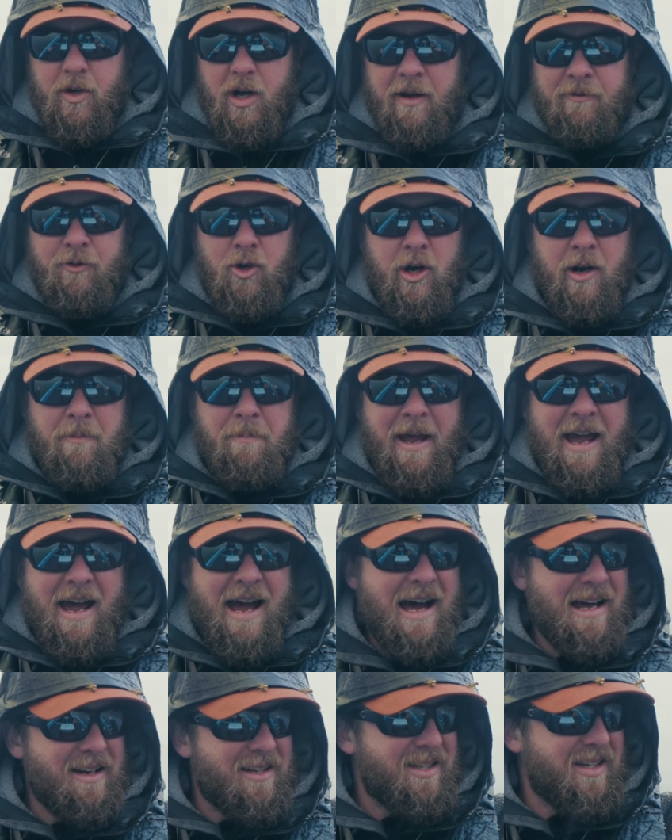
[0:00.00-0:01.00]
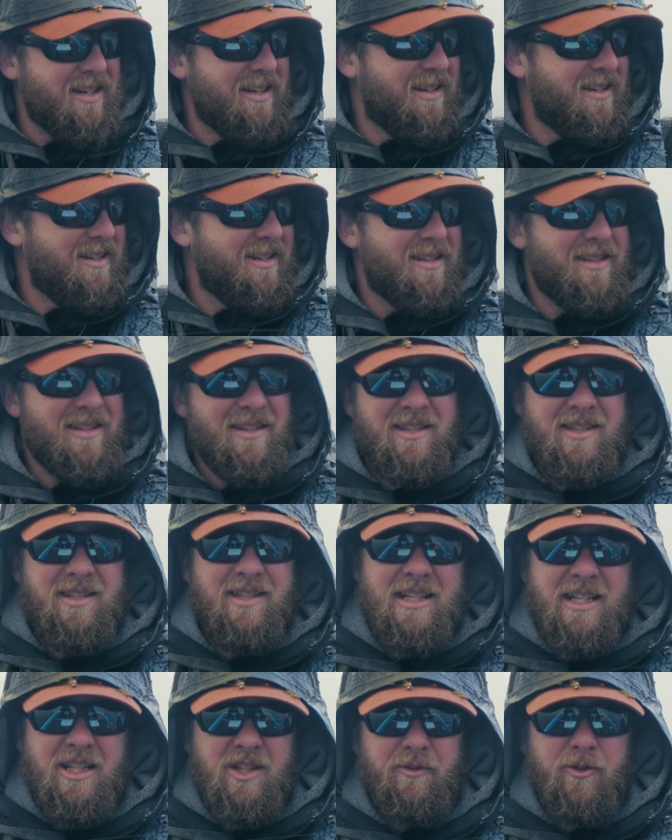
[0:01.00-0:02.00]
I've got about
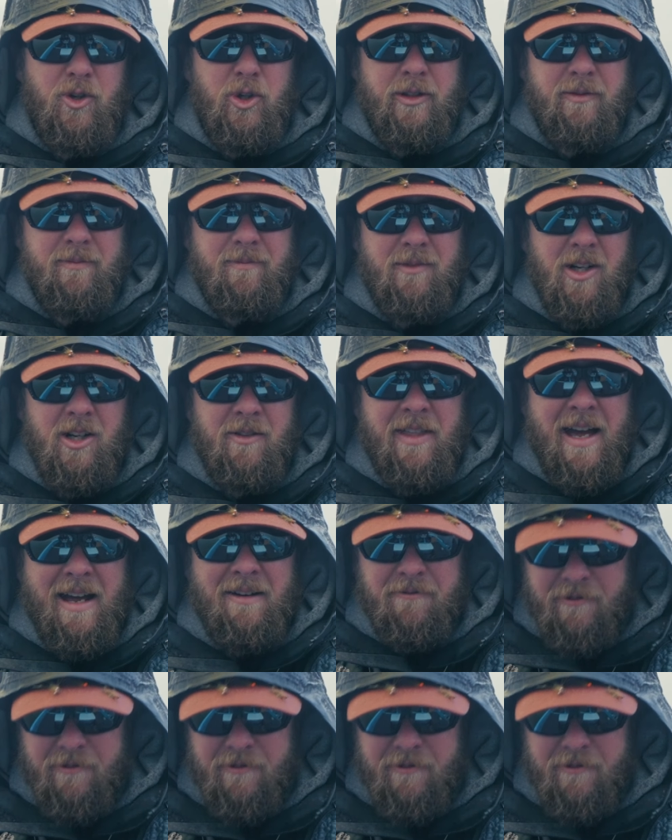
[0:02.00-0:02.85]
six foot of that